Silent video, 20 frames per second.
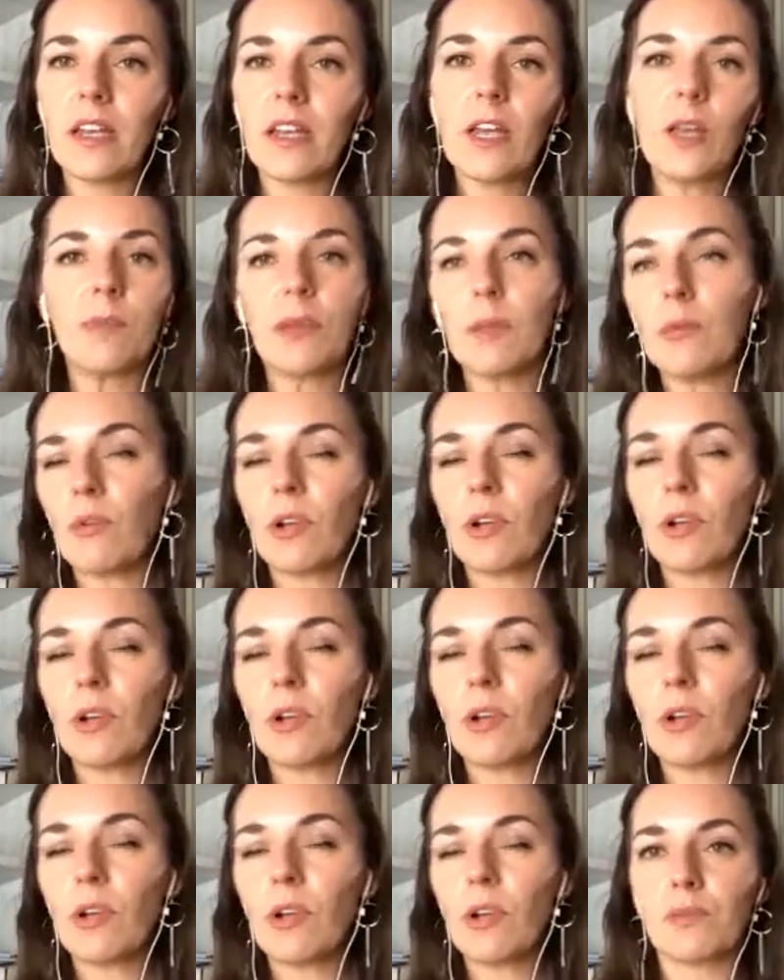People can
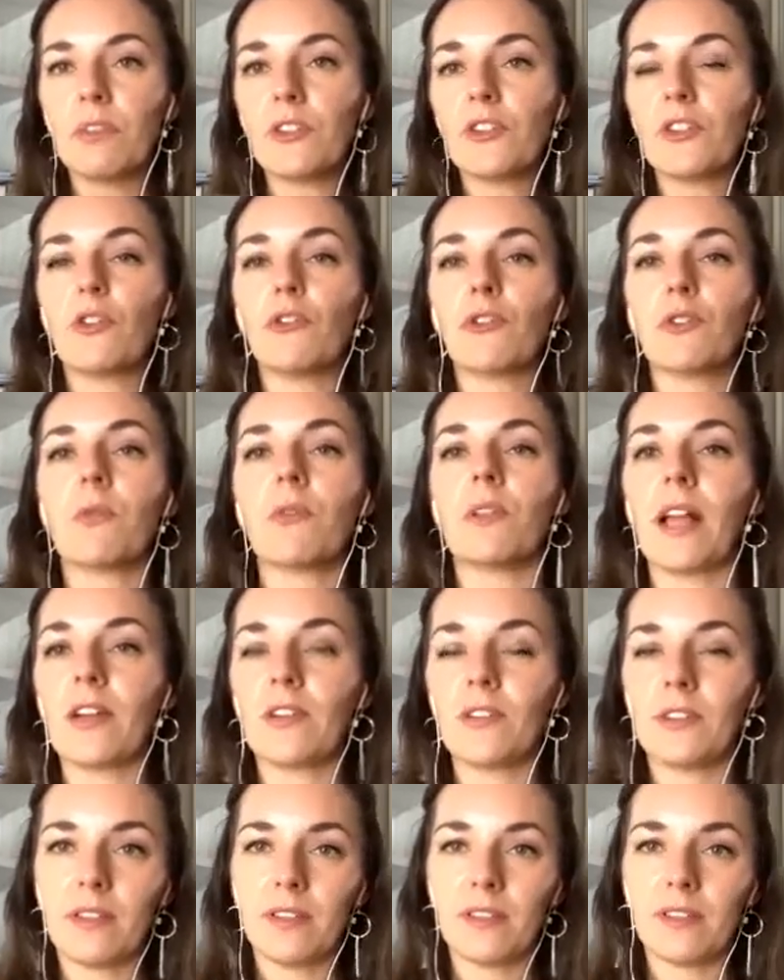also switch those
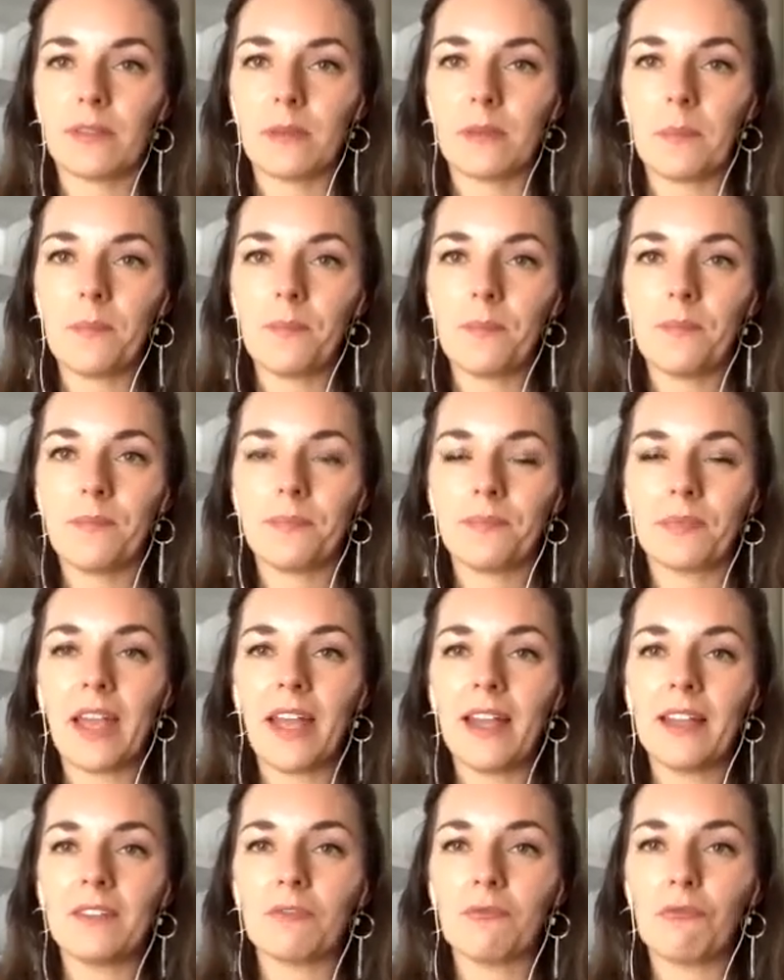polarities
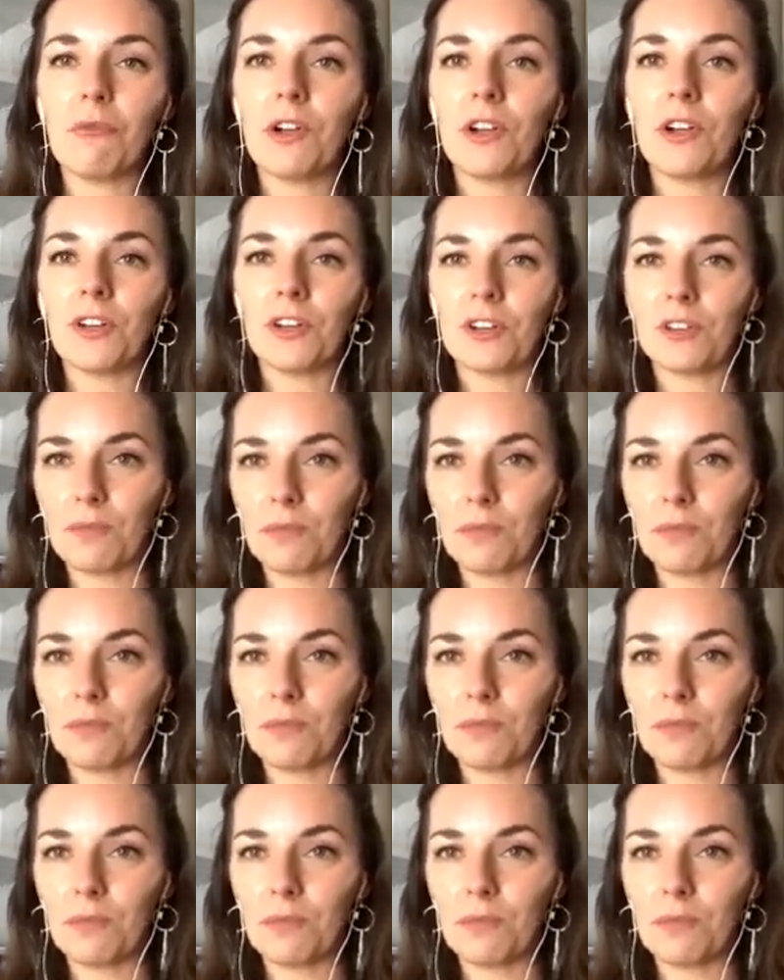and work